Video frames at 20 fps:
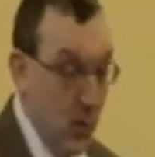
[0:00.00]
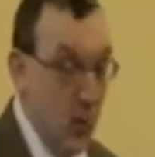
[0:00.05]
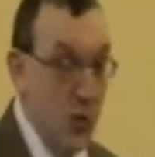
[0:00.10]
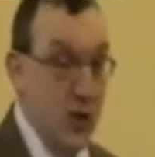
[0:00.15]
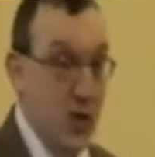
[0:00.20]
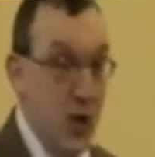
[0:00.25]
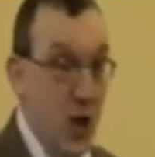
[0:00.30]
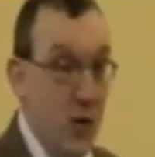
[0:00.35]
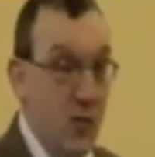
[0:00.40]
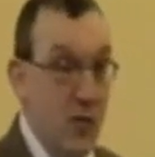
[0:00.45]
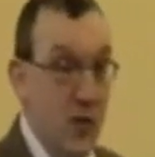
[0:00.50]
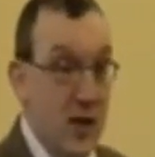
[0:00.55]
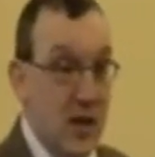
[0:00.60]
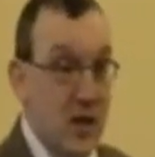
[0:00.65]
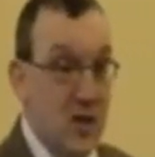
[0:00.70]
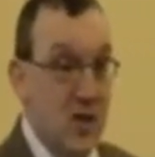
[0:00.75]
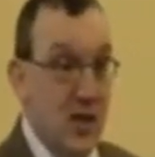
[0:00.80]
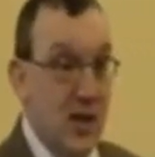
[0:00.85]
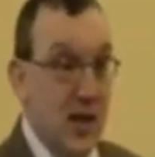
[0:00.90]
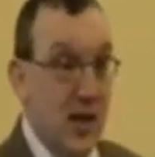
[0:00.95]
Most
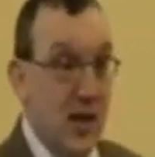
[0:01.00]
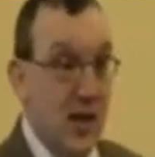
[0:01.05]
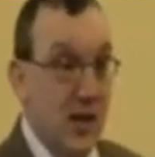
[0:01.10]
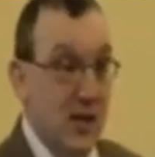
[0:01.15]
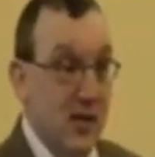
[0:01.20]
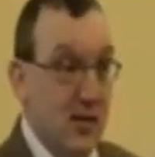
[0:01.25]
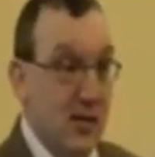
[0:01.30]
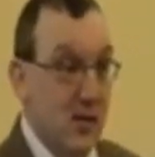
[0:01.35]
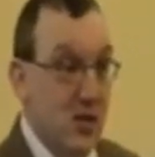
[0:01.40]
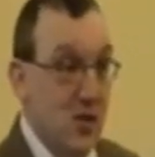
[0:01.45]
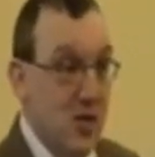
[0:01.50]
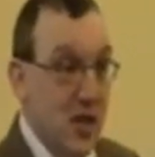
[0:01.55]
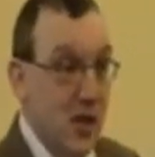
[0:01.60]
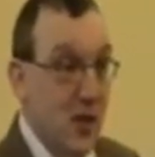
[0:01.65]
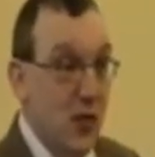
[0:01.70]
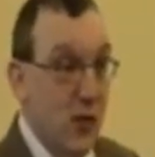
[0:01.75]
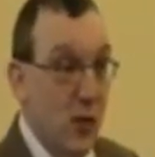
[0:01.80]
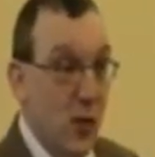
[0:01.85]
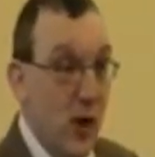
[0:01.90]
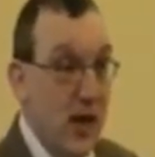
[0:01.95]
obviously, the
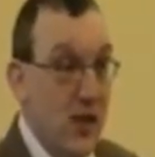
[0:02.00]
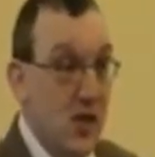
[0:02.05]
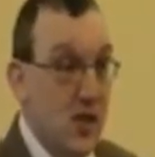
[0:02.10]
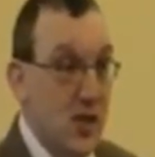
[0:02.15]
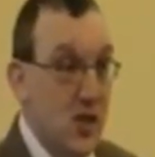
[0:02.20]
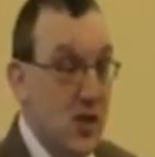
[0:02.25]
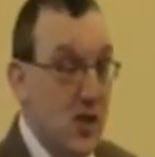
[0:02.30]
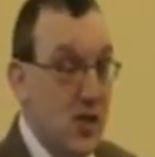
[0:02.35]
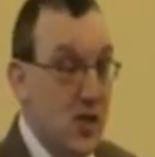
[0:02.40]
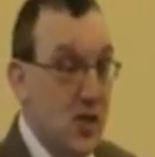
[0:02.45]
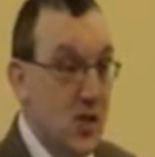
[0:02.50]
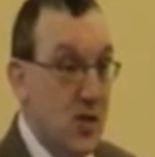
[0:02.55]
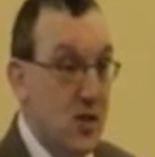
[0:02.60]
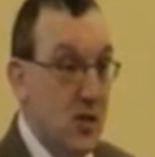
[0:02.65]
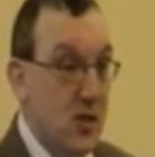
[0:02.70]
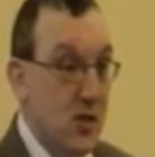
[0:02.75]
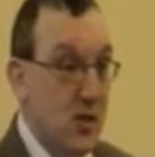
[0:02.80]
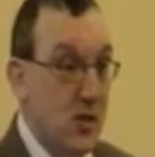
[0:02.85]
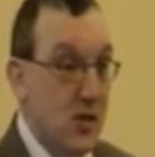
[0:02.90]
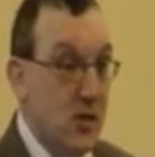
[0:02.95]
self
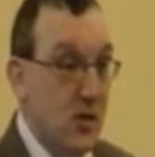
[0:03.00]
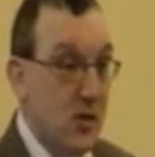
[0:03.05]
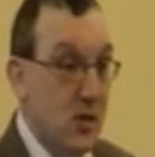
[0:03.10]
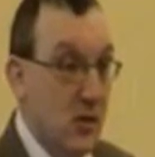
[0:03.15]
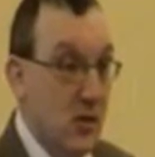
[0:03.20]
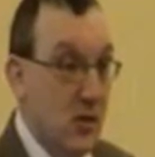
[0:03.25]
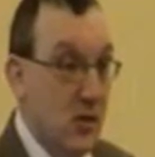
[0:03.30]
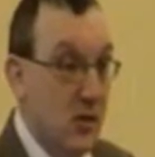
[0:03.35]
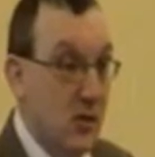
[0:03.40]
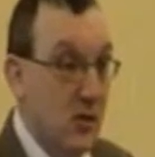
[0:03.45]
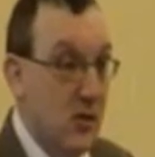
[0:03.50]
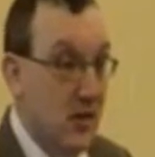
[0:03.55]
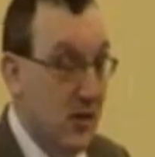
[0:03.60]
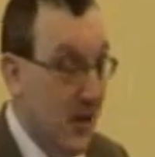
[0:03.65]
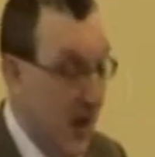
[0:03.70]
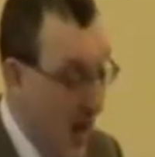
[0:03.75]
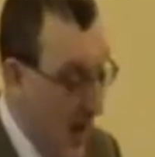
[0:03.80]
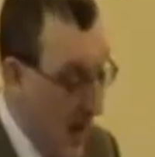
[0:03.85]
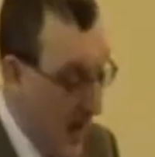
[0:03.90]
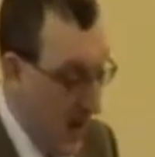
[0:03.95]
righteous
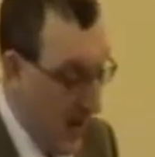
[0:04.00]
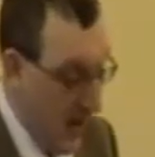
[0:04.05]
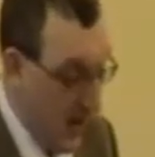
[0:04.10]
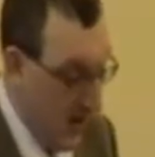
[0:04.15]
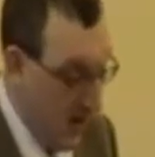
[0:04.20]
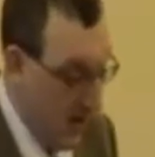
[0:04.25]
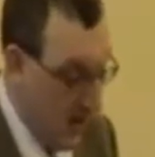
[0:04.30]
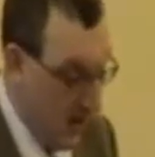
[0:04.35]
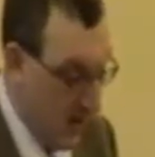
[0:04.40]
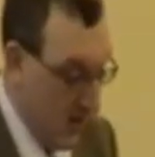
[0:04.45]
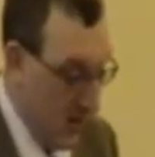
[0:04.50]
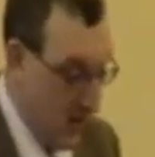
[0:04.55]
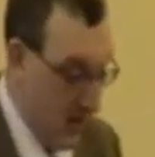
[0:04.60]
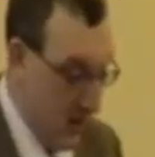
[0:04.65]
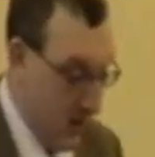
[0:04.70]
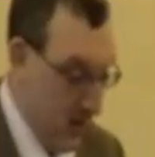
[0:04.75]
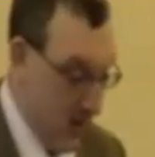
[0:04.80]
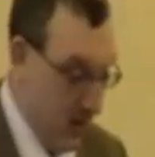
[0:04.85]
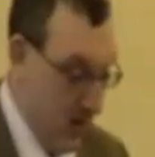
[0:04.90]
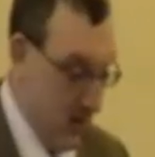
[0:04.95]
deny
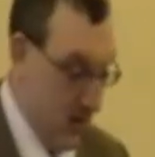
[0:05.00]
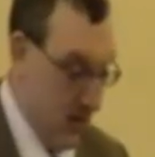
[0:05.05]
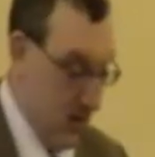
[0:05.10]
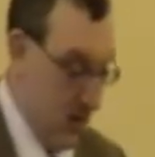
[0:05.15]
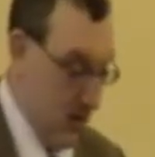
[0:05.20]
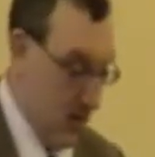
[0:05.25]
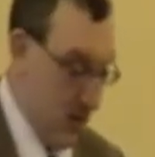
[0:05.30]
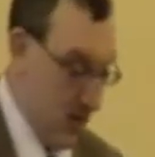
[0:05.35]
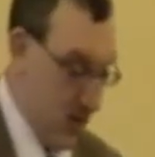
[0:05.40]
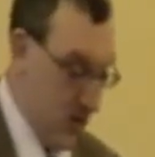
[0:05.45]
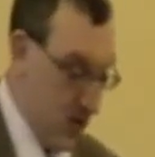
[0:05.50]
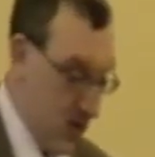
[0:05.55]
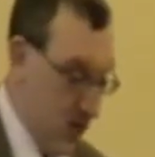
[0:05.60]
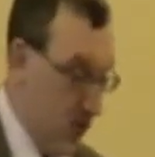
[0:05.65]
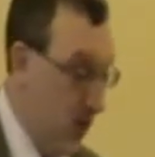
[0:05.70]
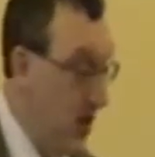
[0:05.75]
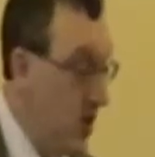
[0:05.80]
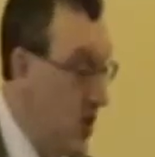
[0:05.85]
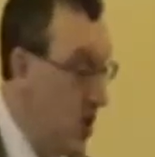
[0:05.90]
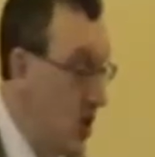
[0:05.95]
the
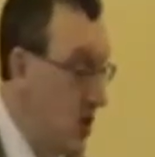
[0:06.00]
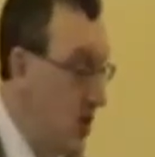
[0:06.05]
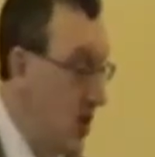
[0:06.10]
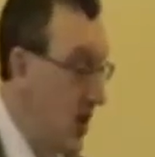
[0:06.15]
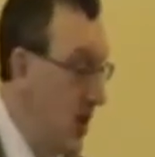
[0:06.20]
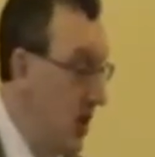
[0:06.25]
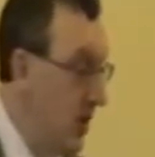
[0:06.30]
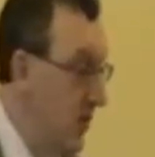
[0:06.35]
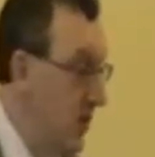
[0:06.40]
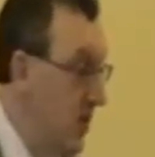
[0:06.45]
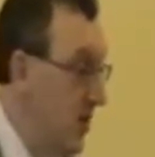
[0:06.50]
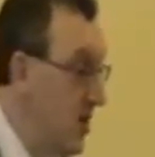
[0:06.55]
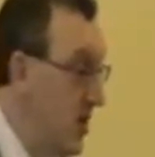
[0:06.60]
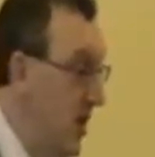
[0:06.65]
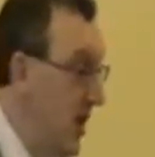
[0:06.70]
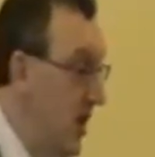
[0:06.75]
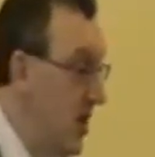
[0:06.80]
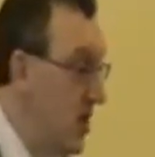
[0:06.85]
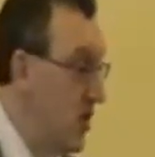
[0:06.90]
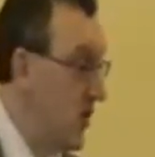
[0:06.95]
sufficiency of the
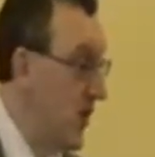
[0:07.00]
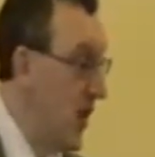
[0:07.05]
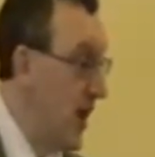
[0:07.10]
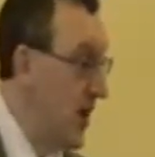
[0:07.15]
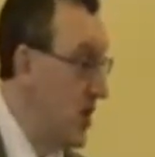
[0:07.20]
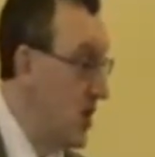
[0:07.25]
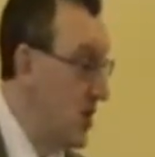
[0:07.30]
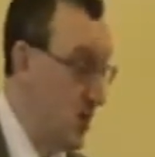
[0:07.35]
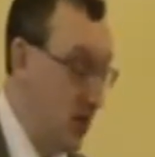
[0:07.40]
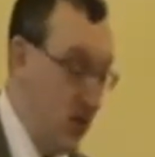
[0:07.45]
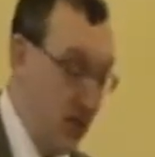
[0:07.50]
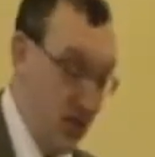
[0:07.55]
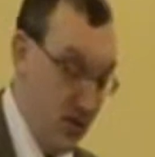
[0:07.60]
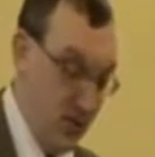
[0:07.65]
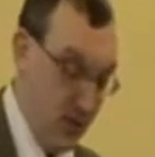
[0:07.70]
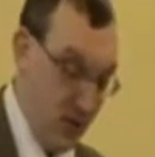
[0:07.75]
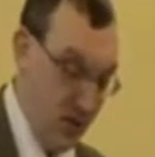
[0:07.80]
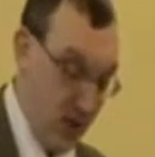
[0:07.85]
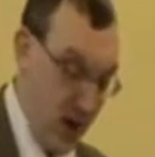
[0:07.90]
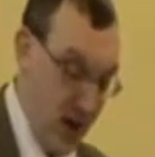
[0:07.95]
satisfaction
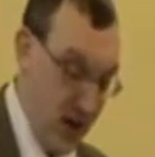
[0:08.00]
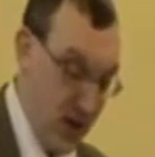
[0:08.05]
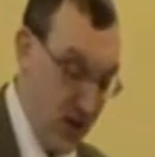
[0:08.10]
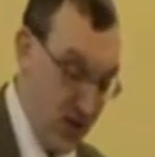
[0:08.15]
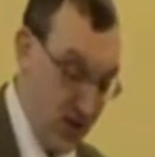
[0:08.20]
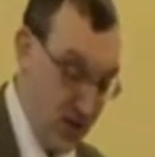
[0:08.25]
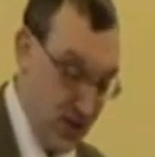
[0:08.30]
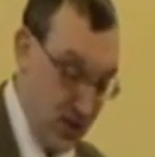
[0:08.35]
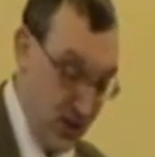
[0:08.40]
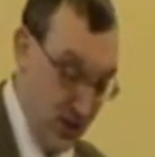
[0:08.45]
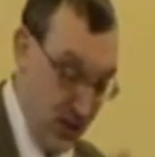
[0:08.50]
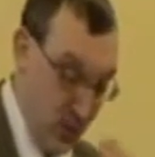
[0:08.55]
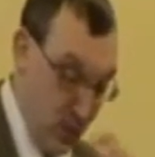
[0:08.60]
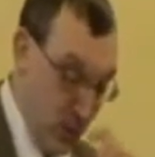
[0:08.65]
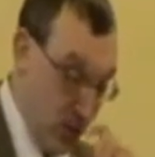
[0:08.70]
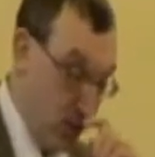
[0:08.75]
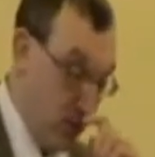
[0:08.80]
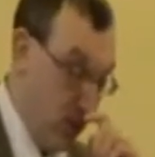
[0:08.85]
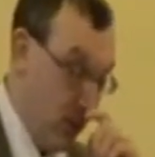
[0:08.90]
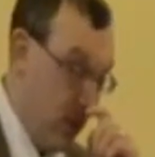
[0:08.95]
of Christ
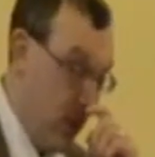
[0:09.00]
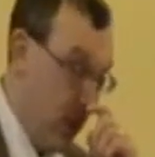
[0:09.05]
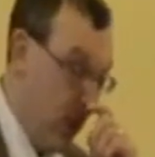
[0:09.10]
alone.